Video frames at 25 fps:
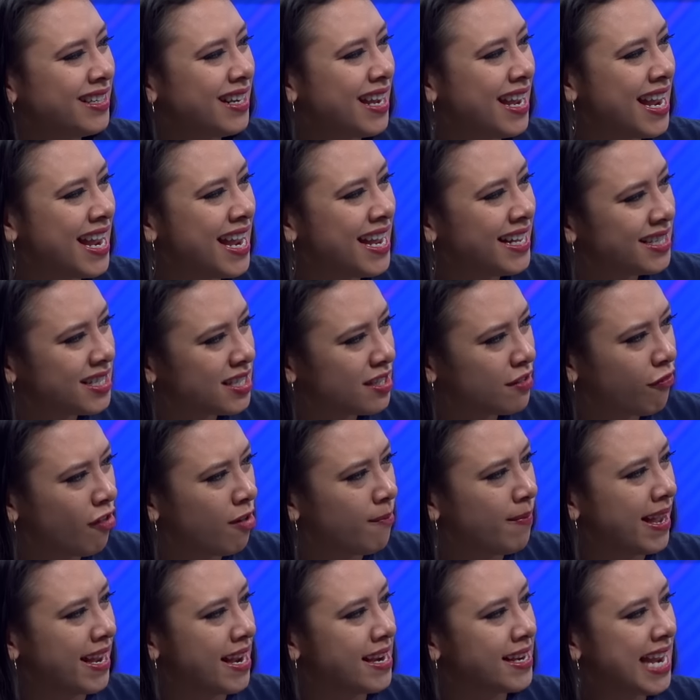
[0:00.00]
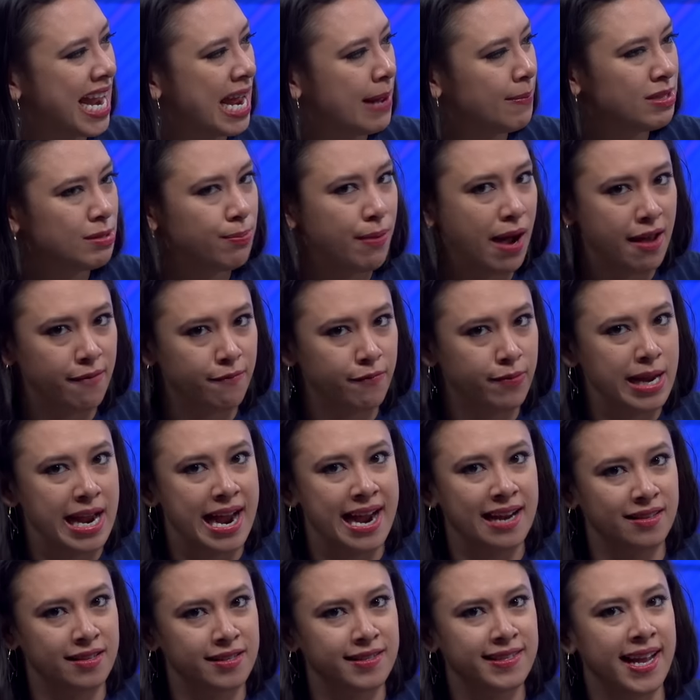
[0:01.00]
hints from like a GameSpot
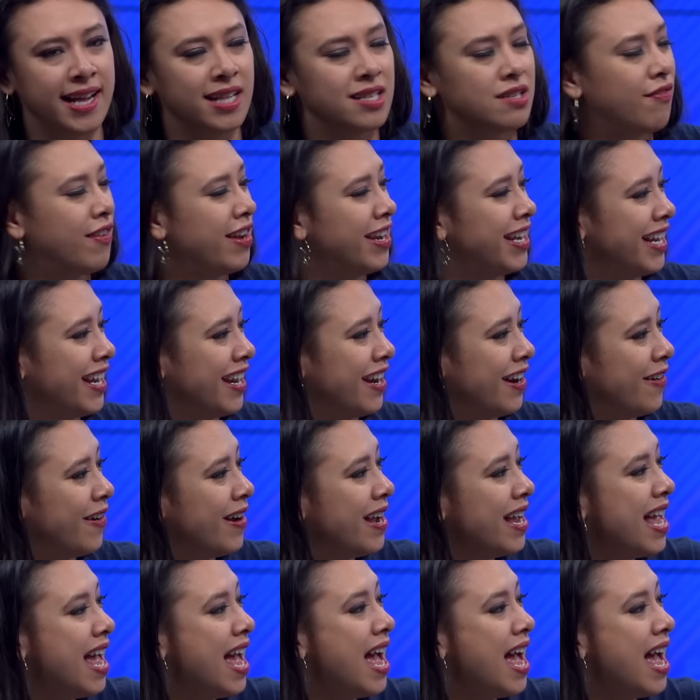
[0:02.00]
behind the scenes yeah. video.